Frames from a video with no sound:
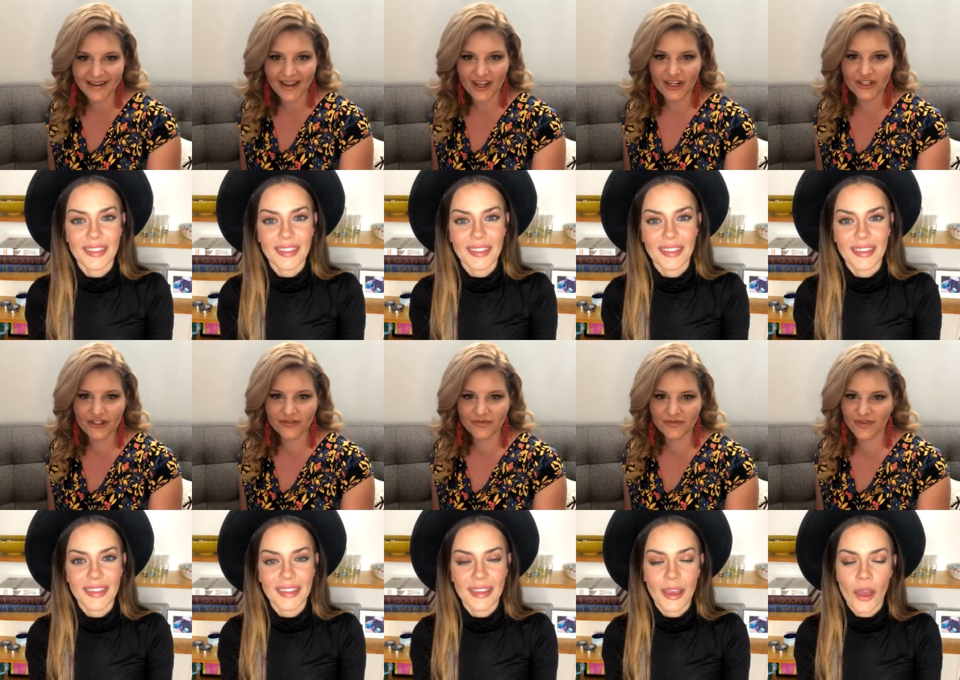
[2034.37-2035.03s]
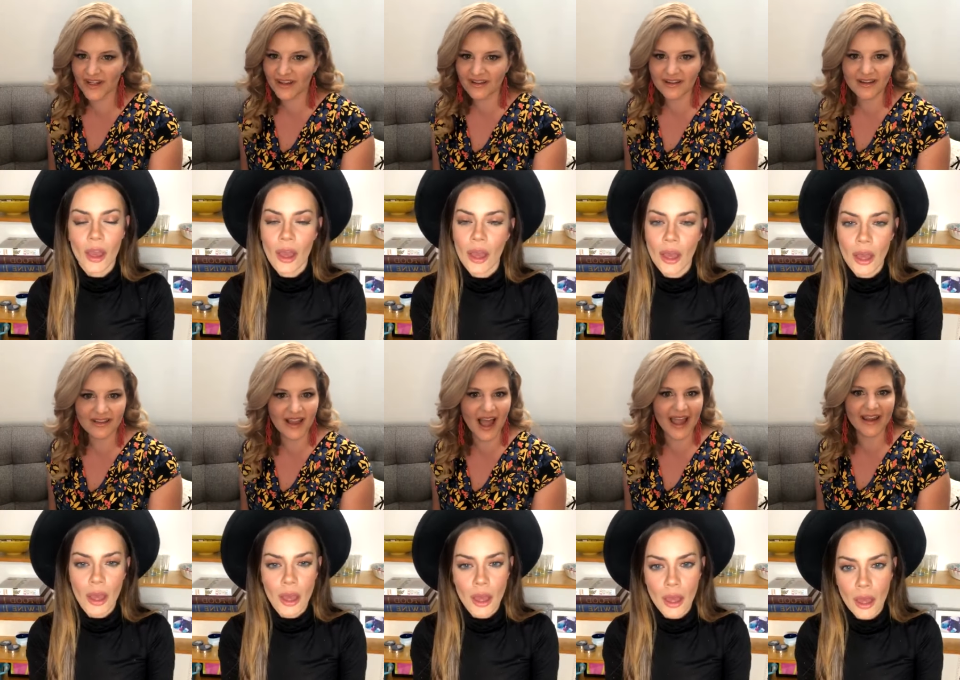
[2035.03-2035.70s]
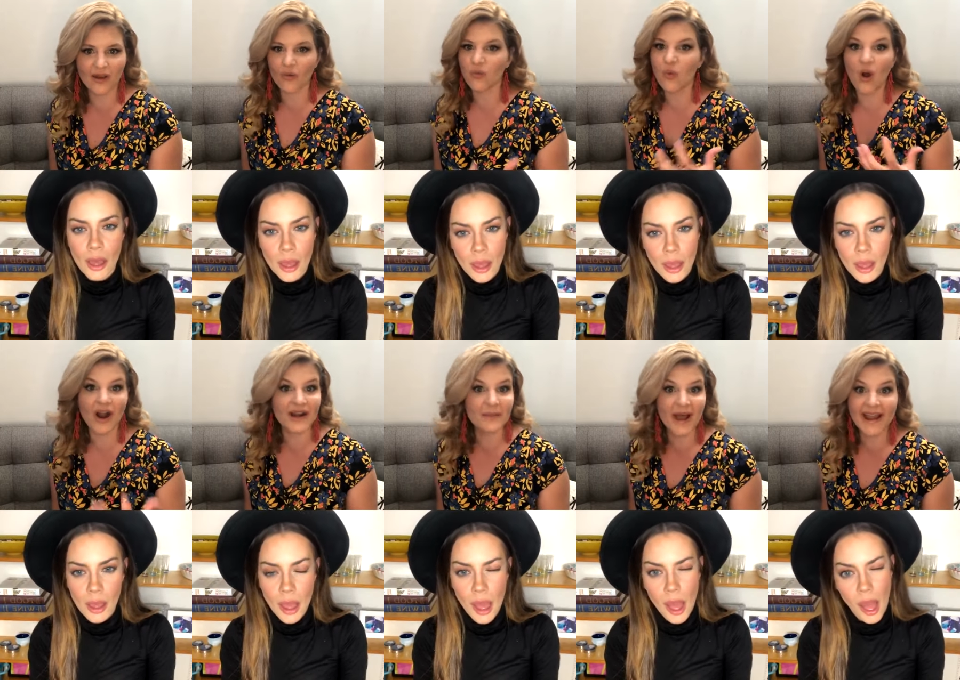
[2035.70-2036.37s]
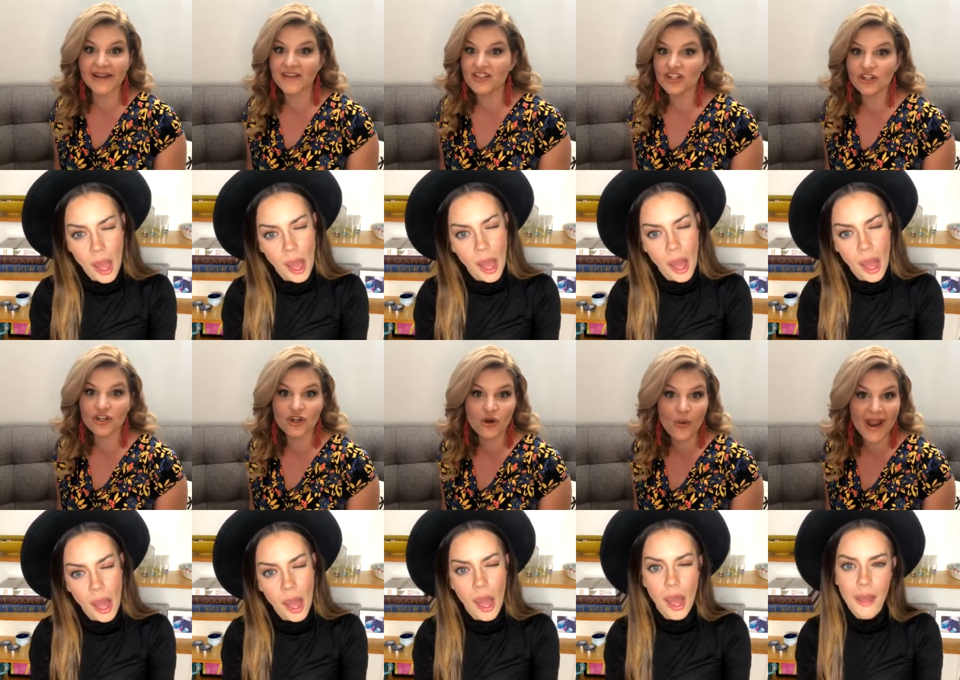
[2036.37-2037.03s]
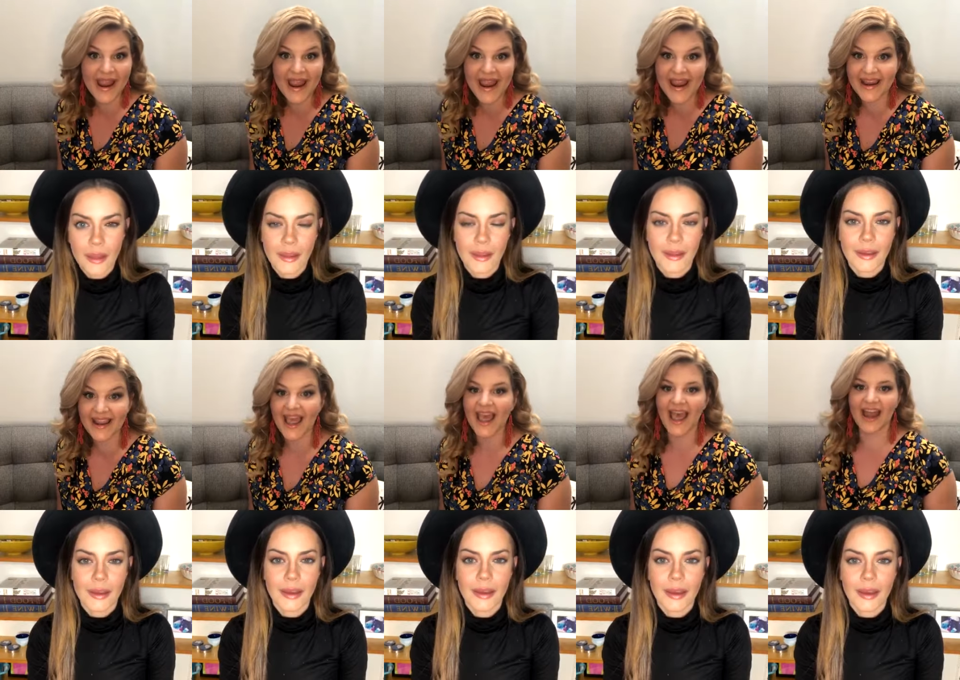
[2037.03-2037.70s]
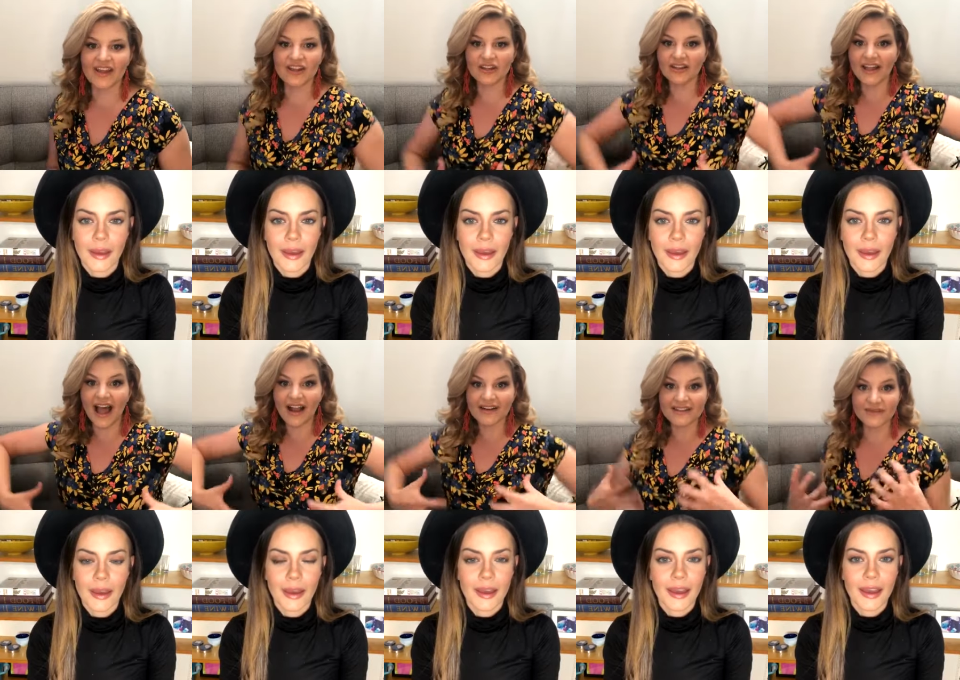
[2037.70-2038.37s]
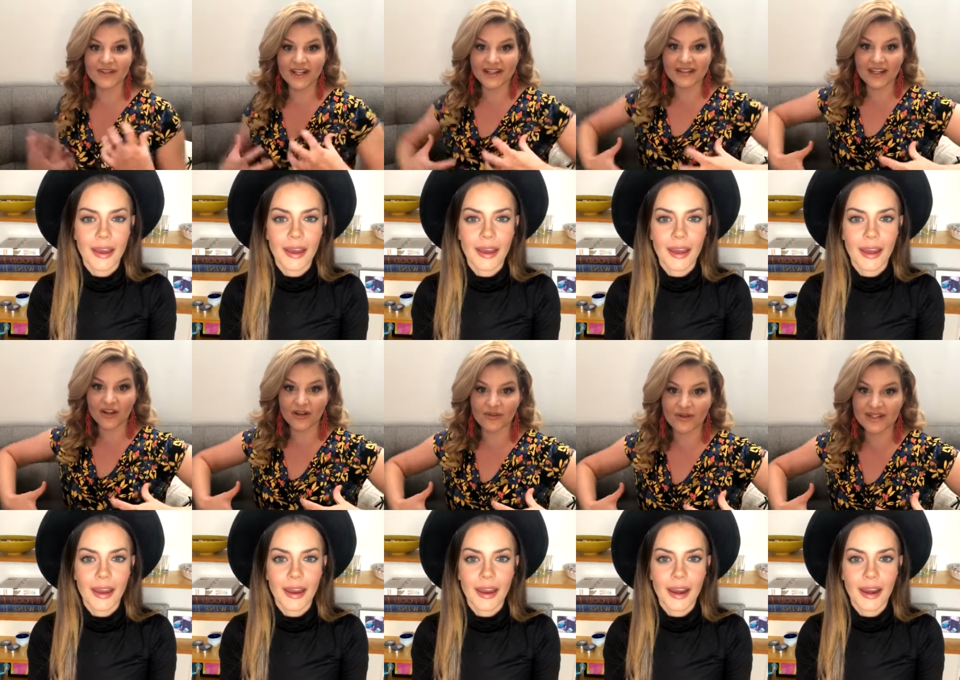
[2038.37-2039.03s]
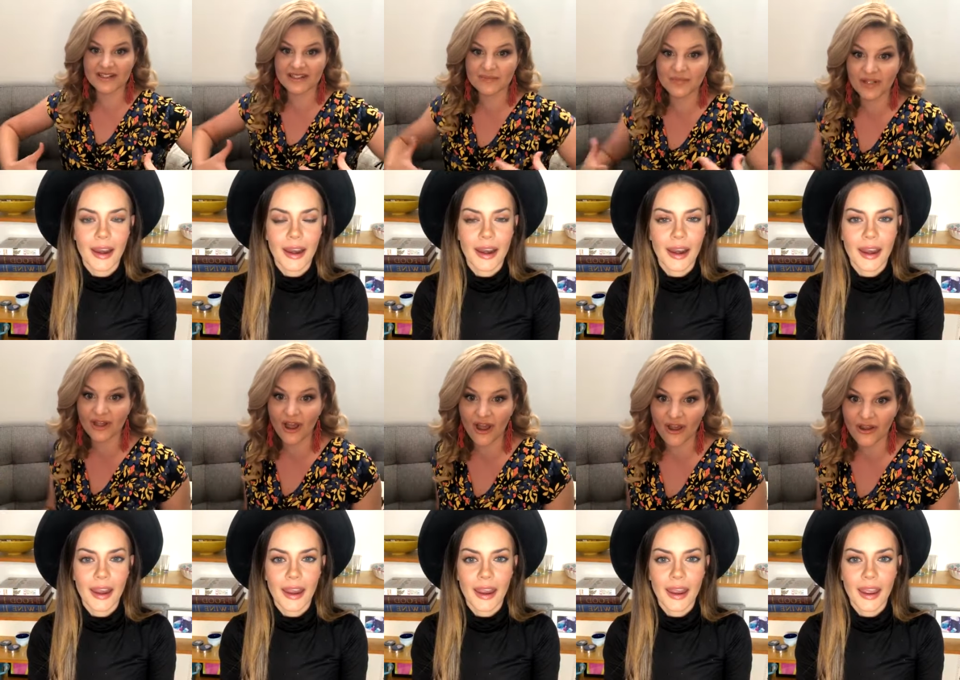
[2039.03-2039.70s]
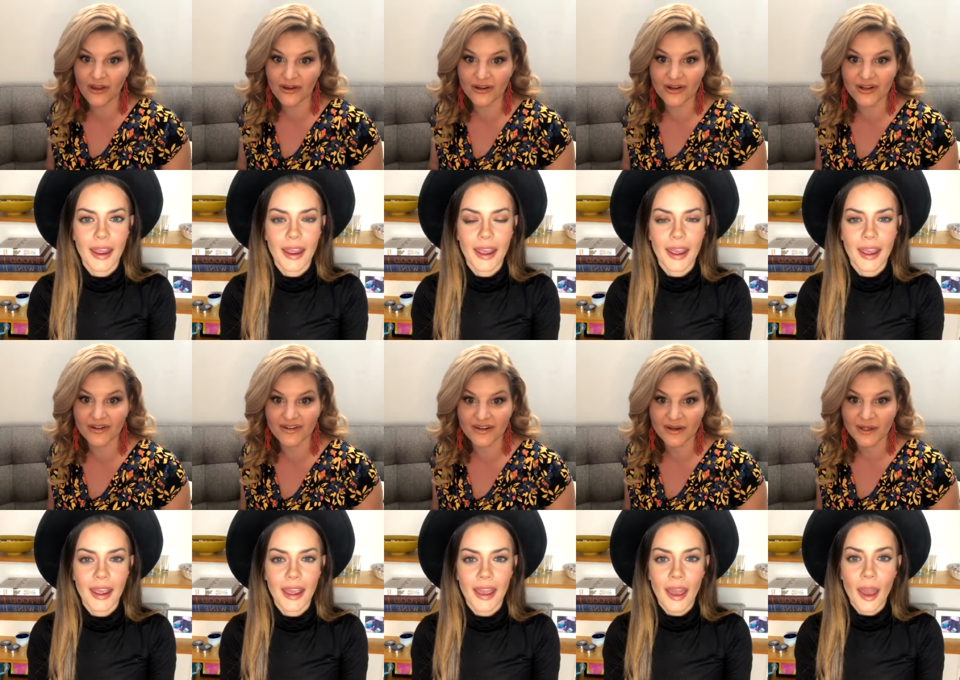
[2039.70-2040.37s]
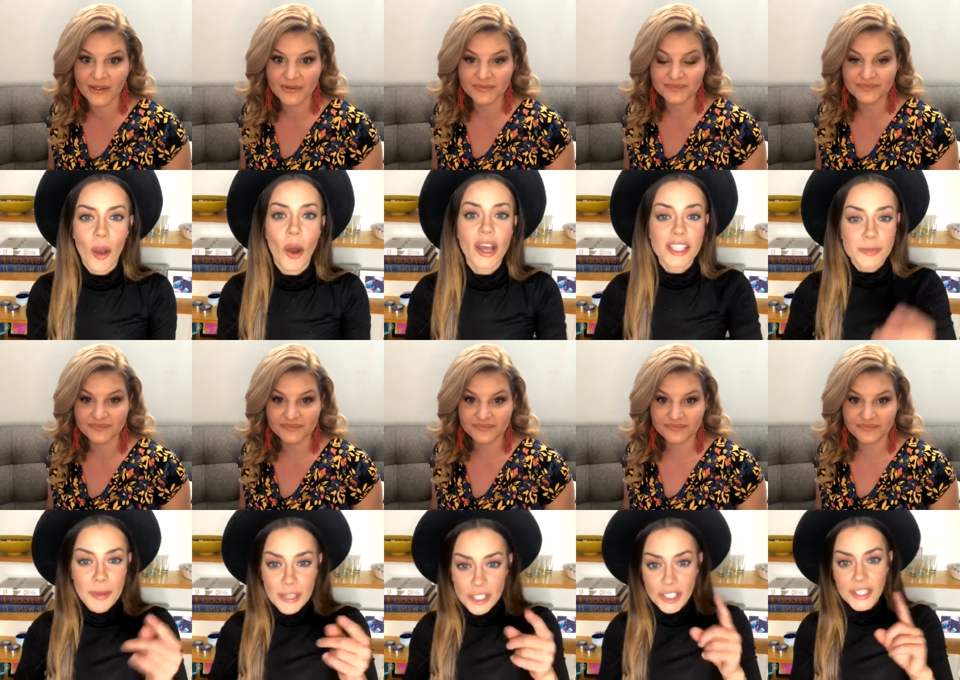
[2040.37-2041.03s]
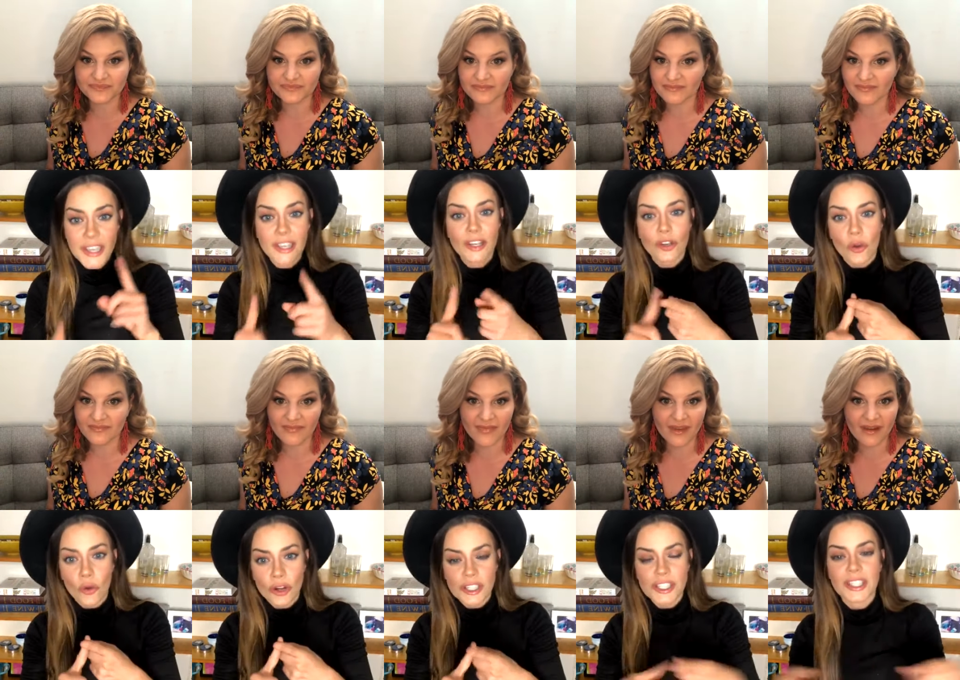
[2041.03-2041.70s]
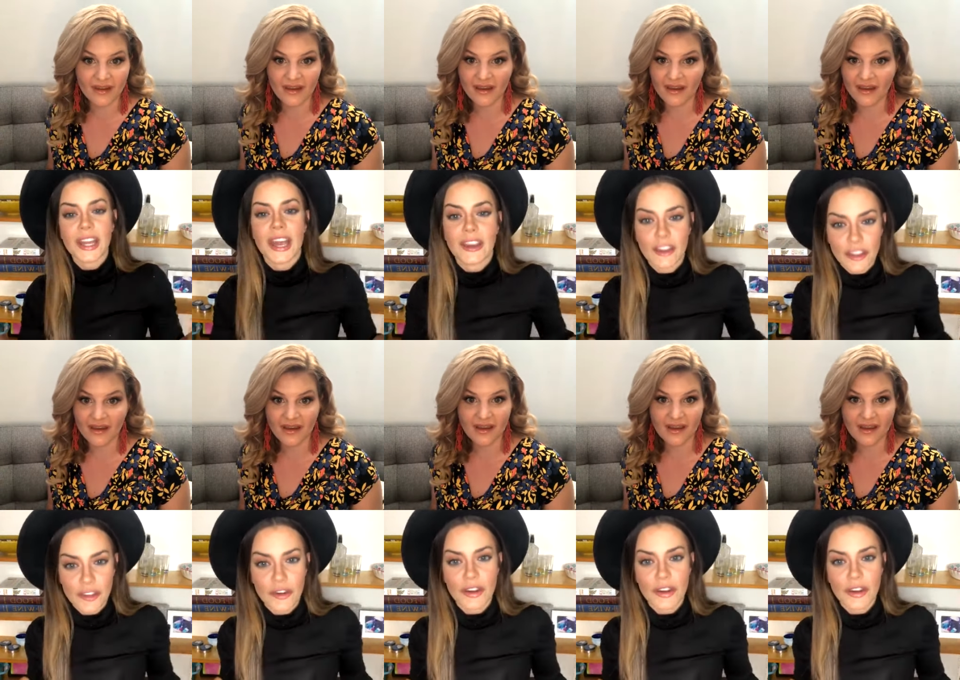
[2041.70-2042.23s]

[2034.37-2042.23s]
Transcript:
Speaker 1: you feel like, what am I doing? And your lungs feel like they're going to explode.
Speaker 2: Especially in a corset and a thirty